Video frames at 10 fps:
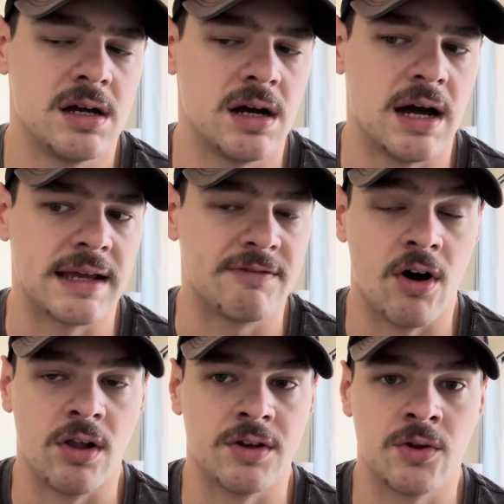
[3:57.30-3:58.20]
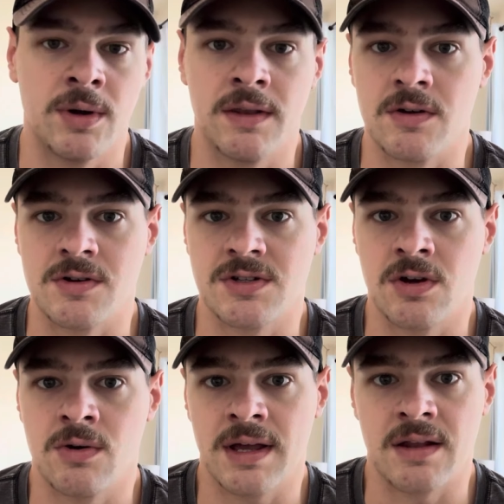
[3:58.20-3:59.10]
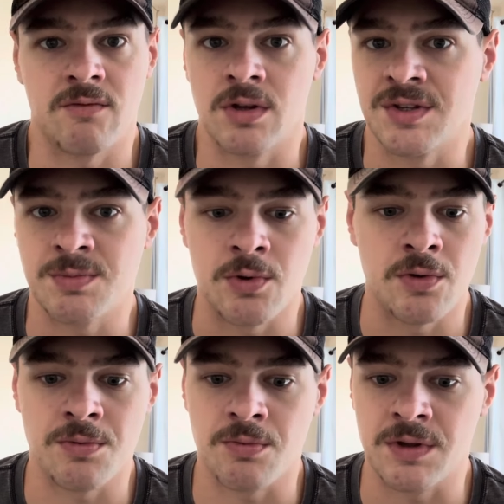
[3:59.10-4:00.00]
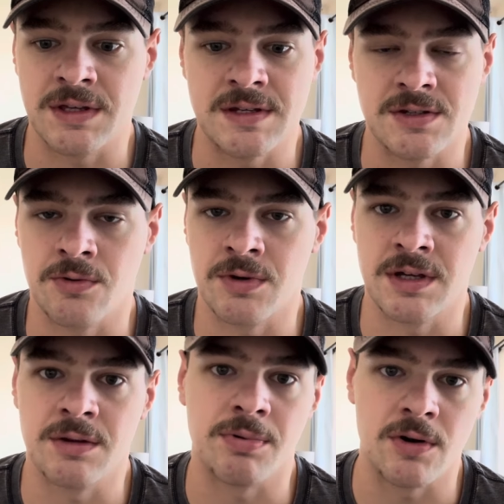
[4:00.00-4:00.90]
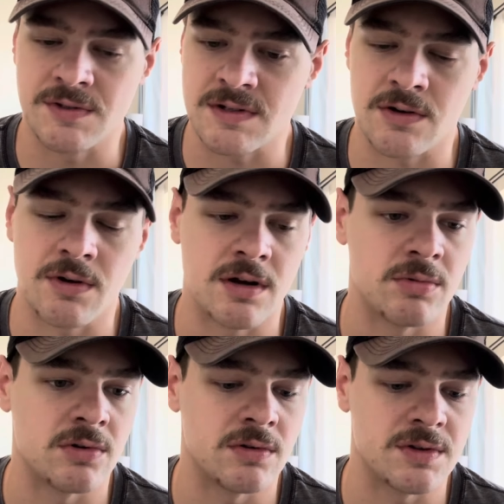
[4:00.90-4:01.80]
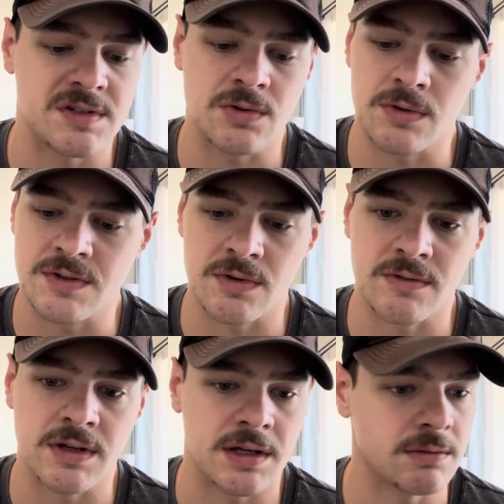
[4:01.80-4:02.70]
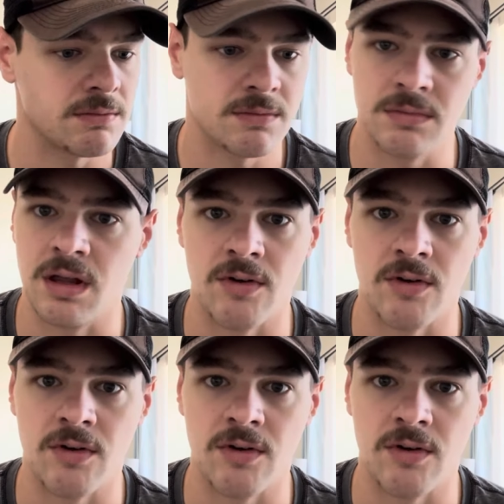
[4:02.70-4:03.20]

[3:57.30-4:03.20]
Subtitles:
I fall into it, and they're so, again, really smooth, really easy to read. The prose is incredible. The story is riveting. Love